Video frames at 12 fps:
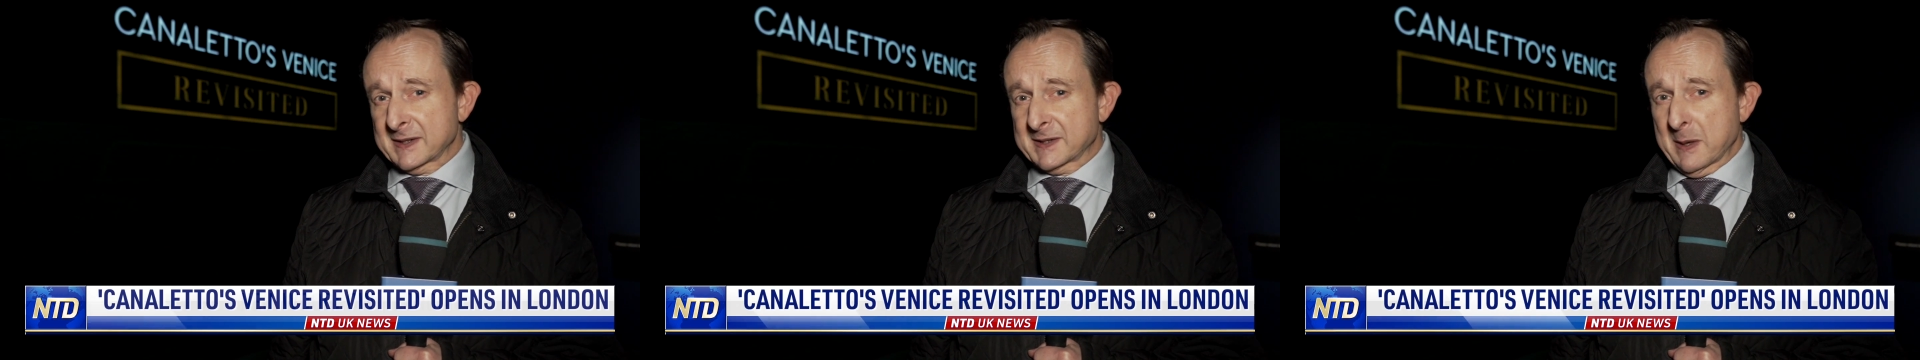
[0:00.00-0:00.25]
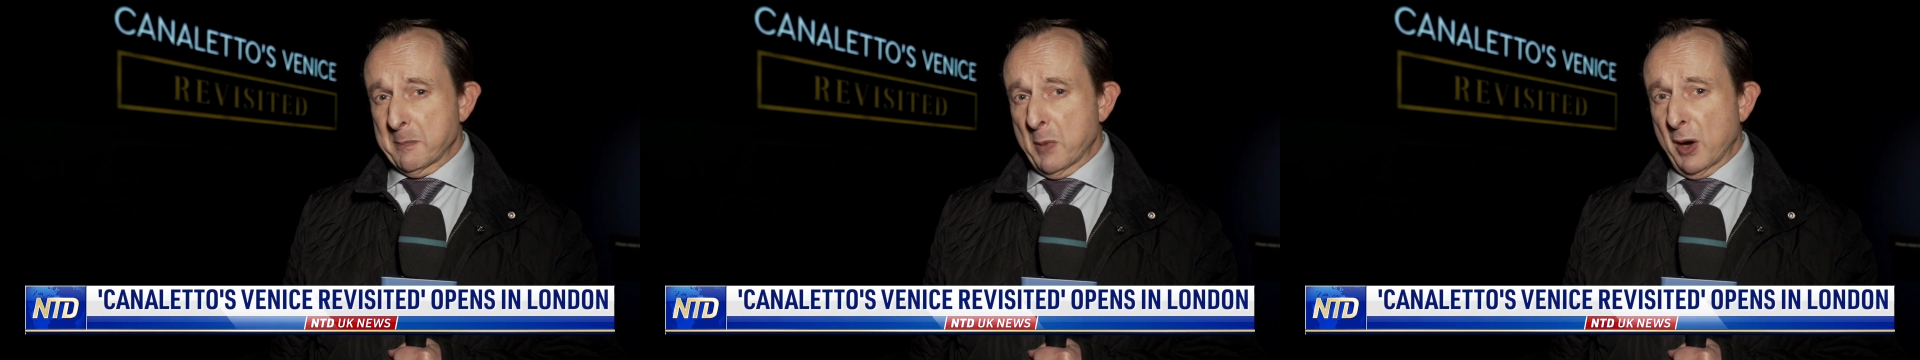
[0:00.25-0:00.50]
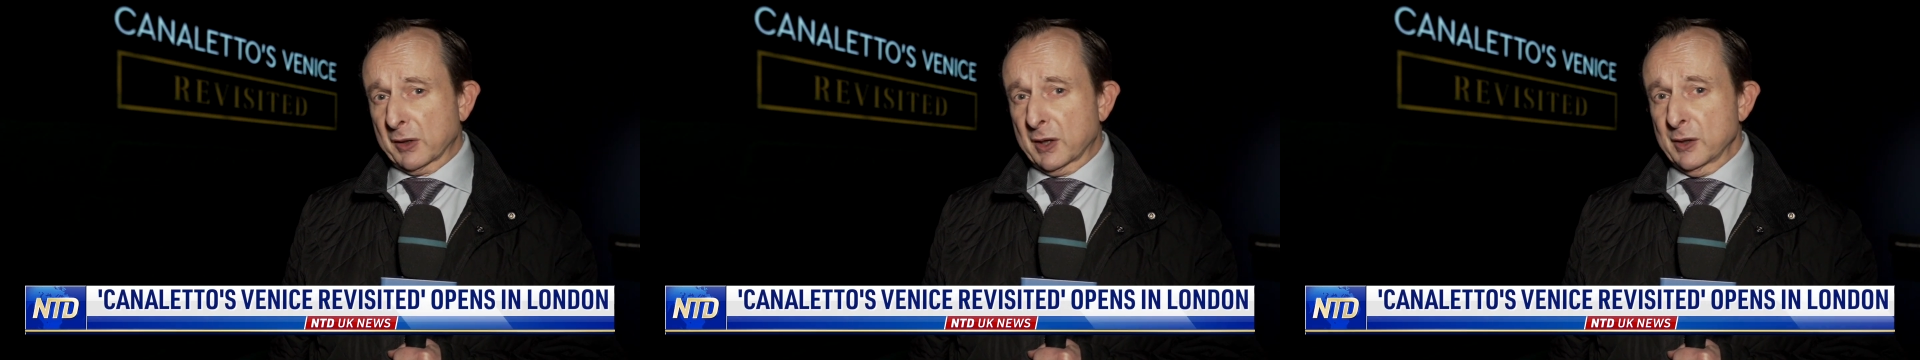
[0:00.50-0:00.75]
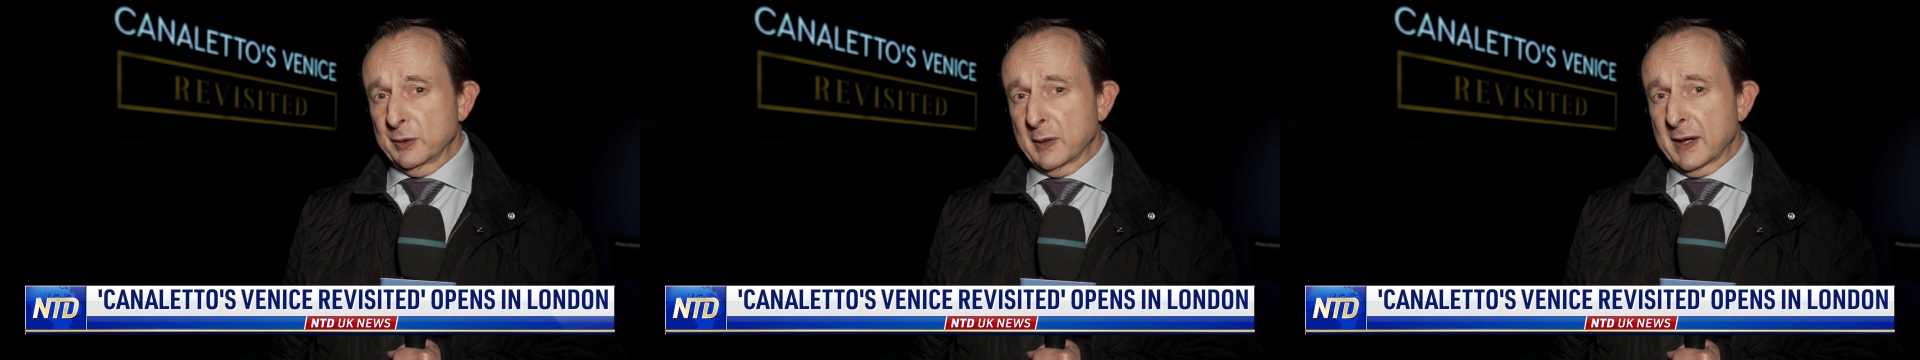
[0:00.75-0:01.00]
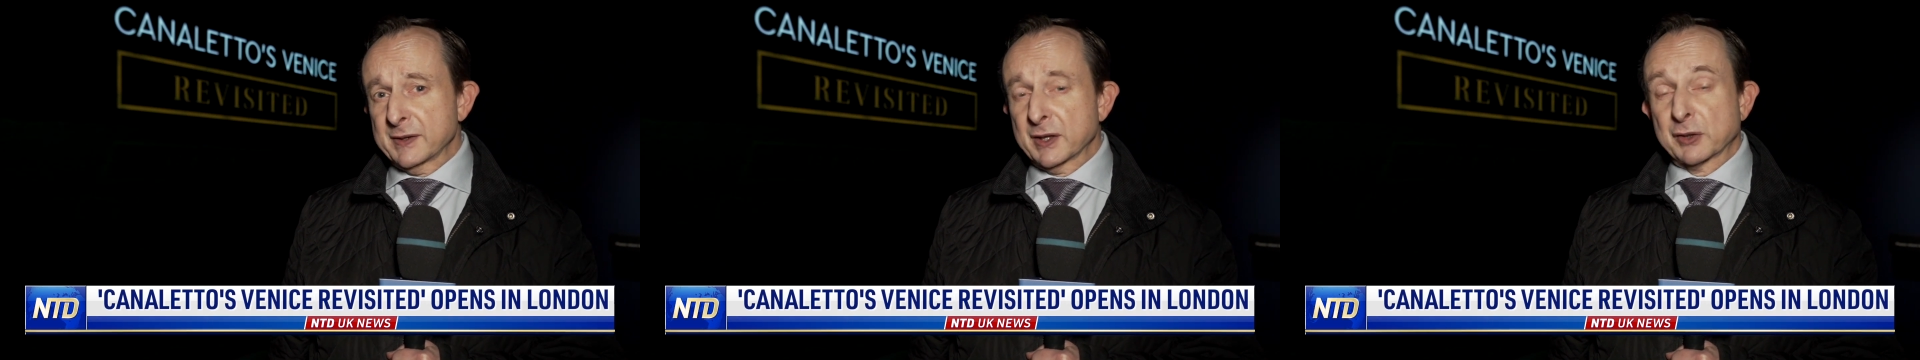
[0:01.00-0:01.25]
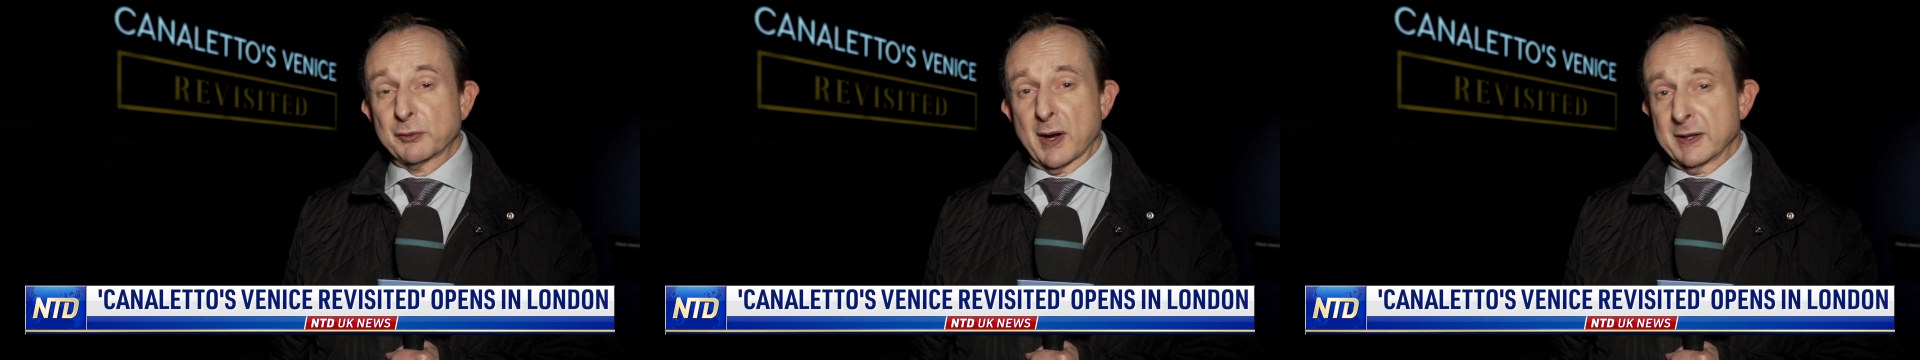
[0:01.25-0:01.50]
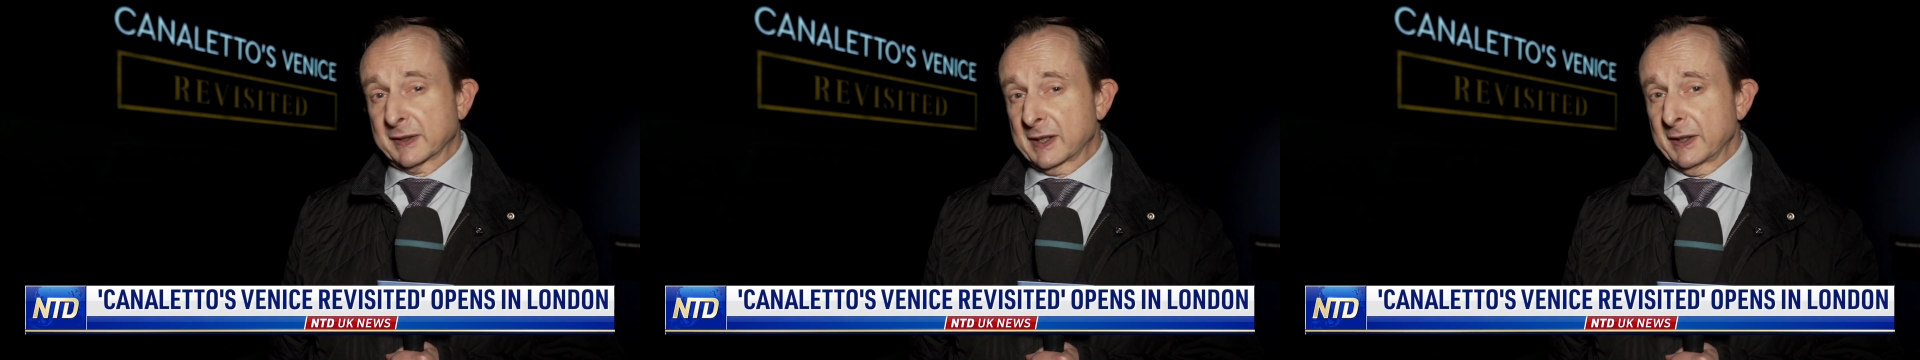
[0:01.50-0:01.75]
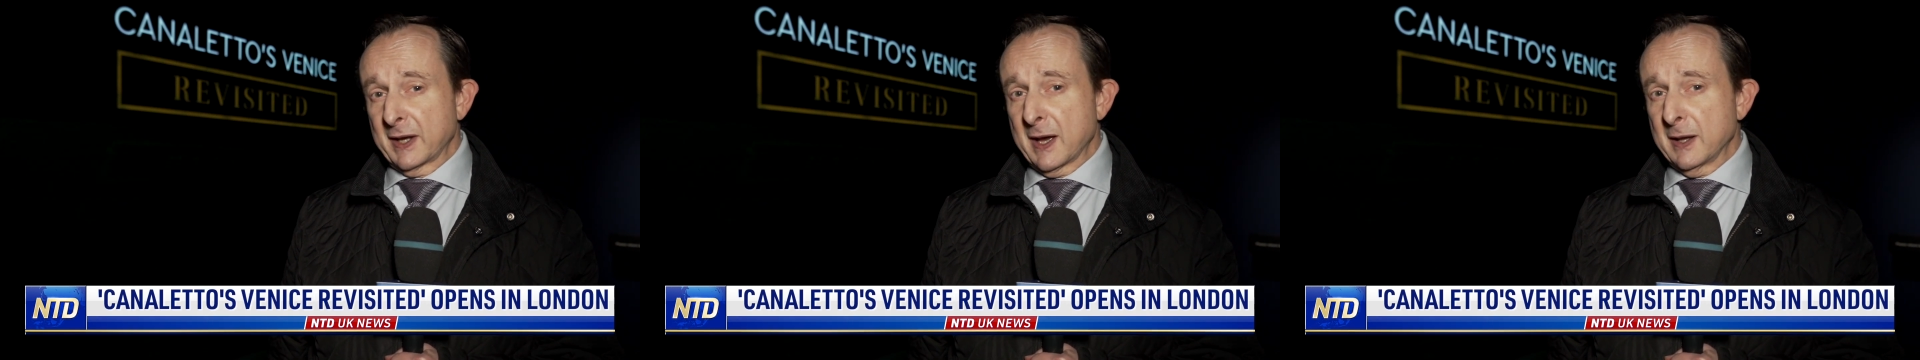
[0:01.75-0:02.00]
San Marco and the Grand
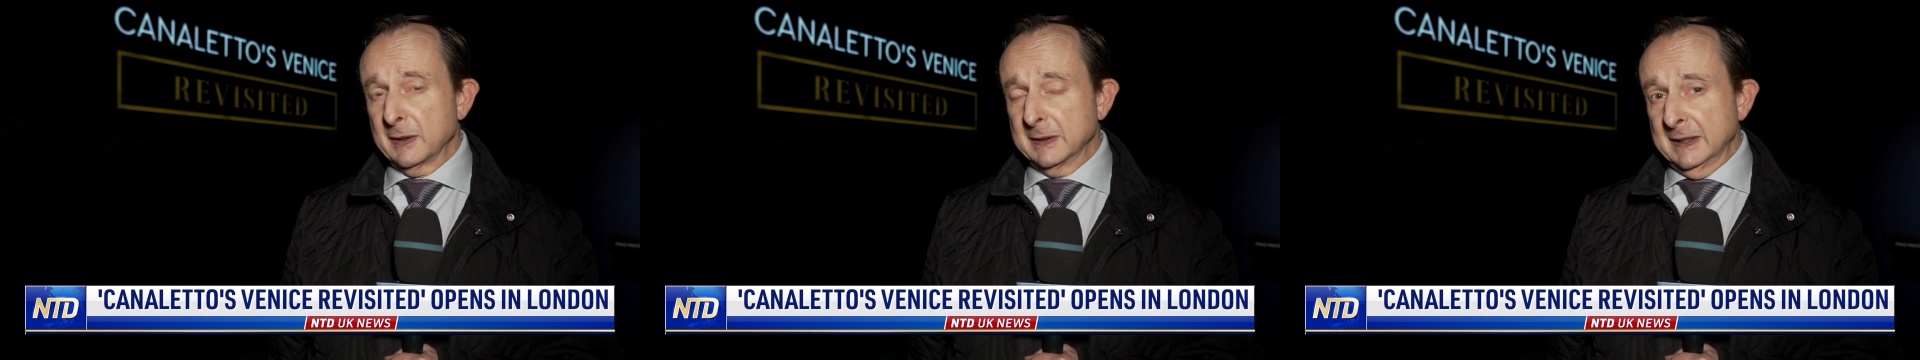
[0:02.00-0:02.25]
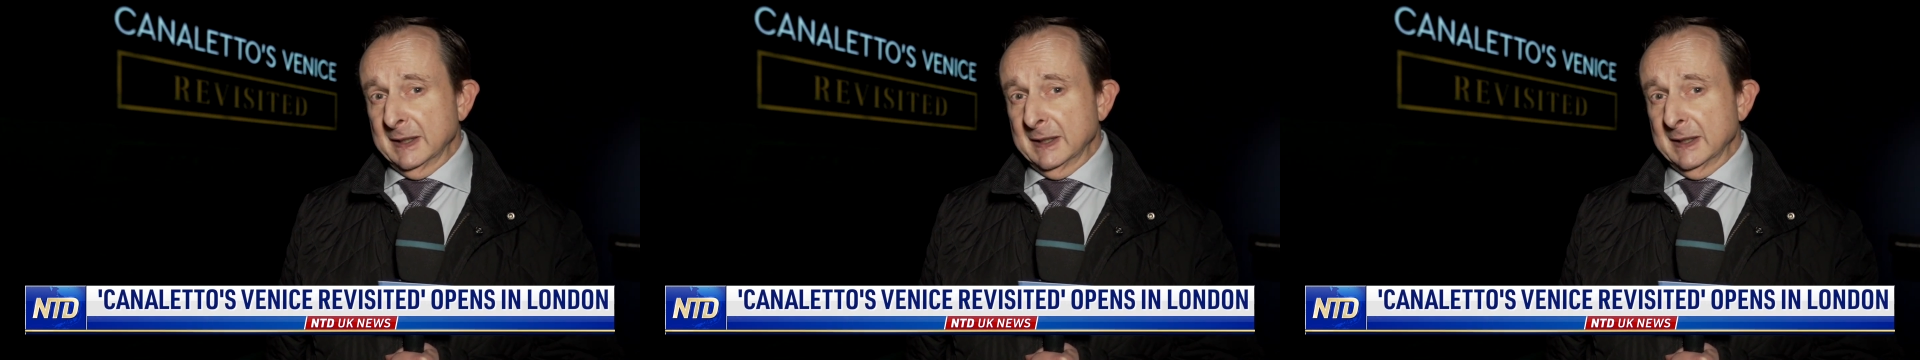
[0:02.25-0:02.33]
Canal.